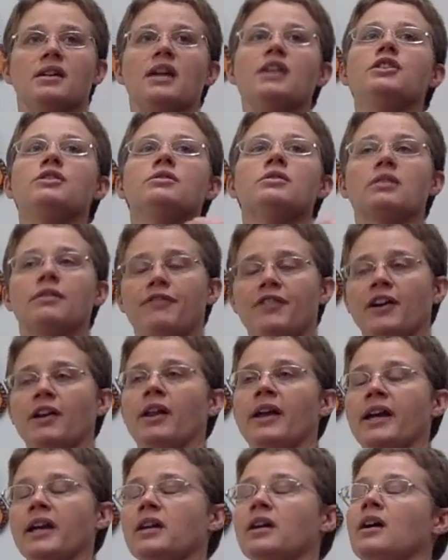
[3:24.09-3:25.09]
And you should feel
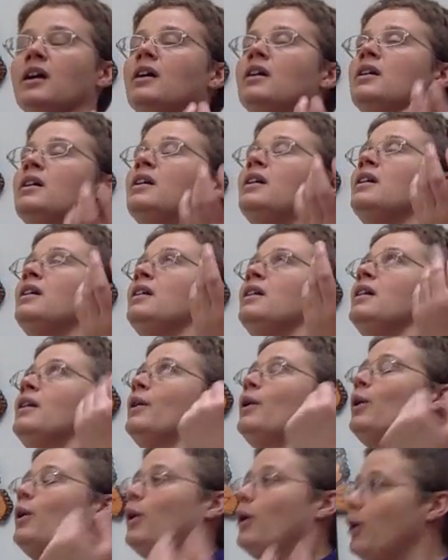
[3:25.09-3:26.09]
like,
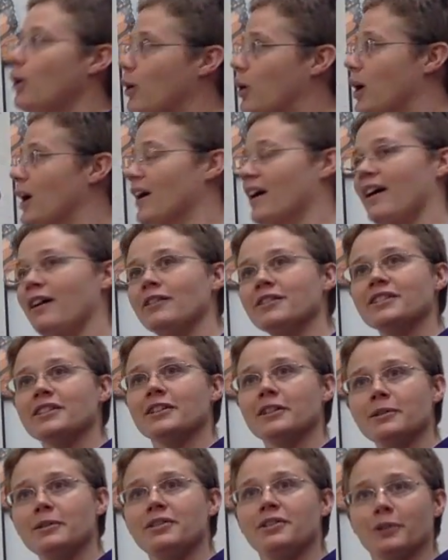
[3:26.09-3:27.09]
whew, that was a
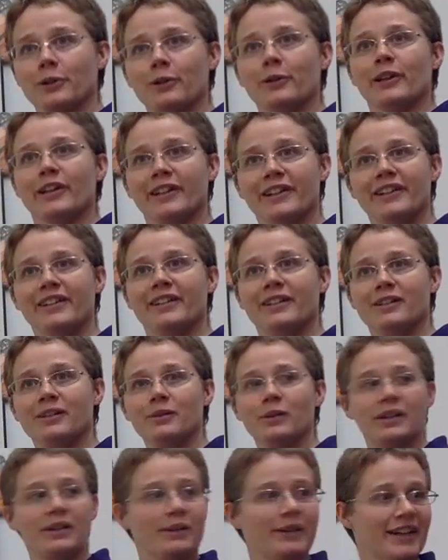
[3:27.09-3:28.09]
good story
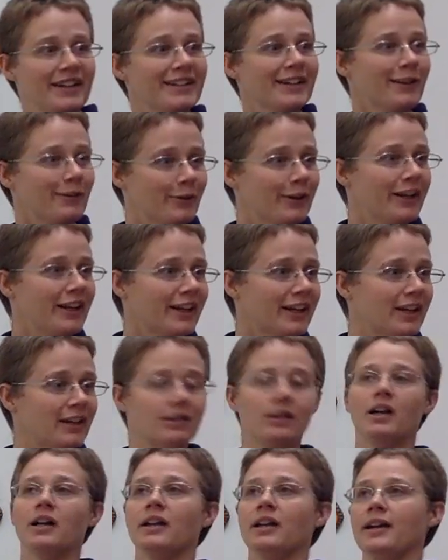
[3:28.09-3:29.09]
when you get done reading it.
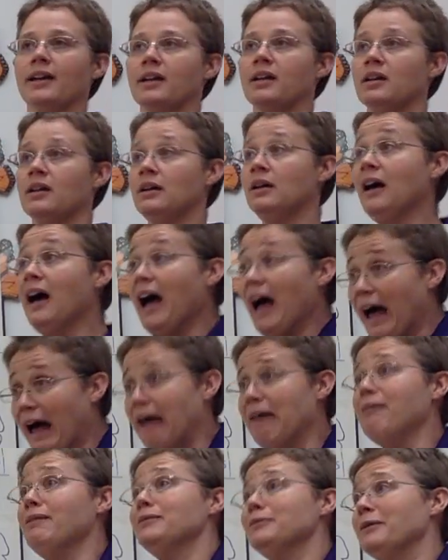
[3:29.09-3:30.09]
Not like,
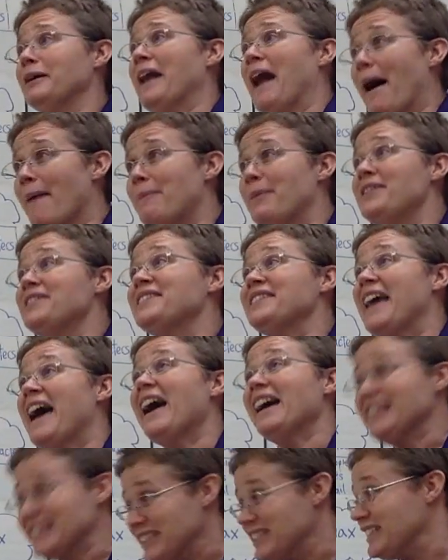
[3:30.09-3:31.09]
what happens
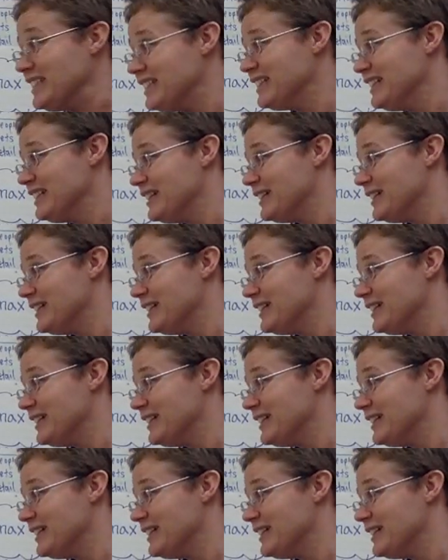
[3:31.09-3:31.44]
next?